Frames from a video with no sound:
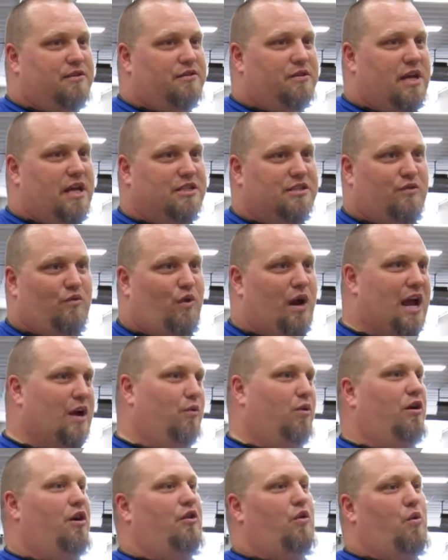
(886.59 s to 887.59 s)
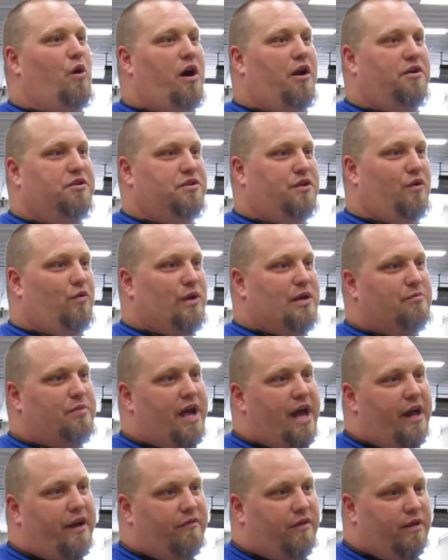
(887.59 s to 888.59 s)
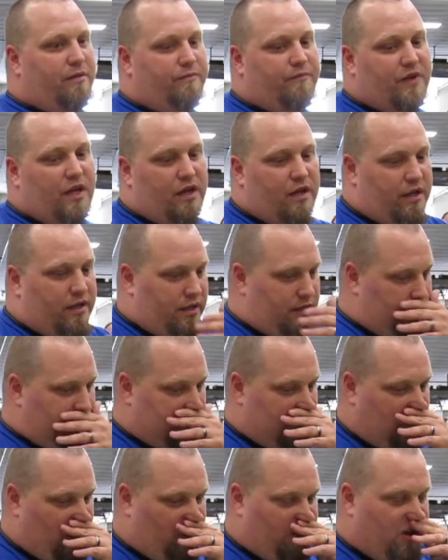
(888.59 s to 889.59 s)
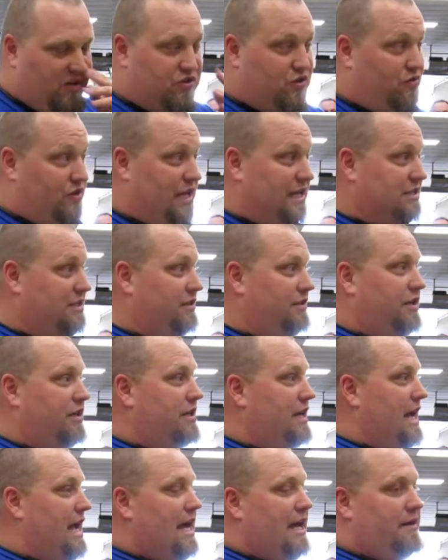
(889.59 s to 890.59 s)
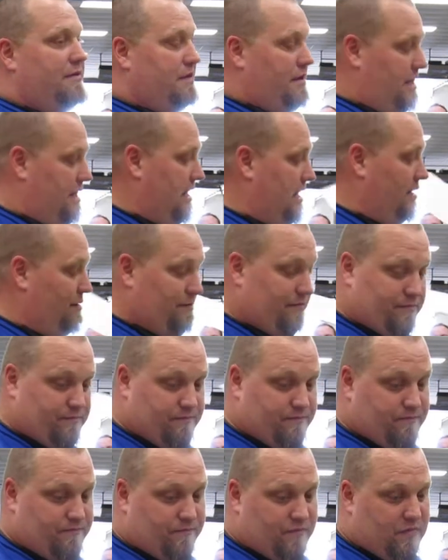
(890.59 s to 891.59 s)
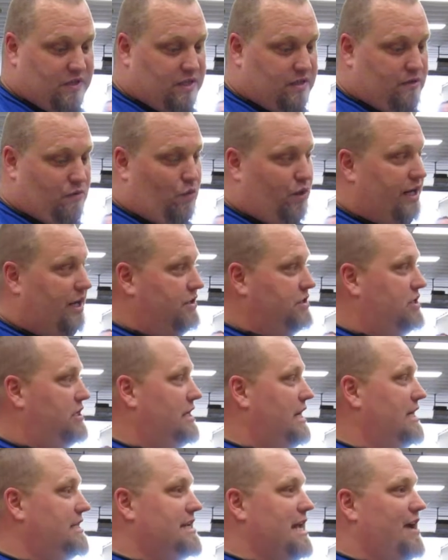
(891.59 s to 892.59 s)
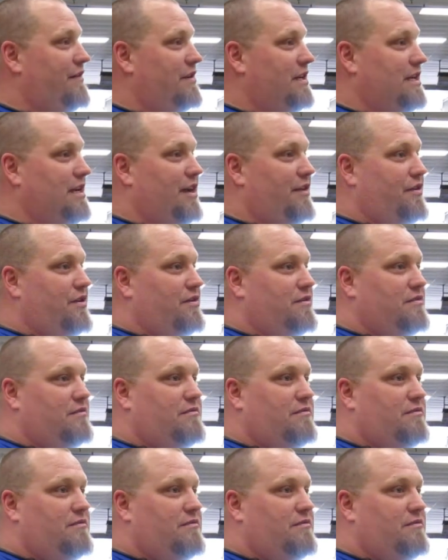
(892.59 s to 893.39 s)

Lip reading: location right where all the water's going to leak out of it? So those are things to look at. What else do you guys have? Any other?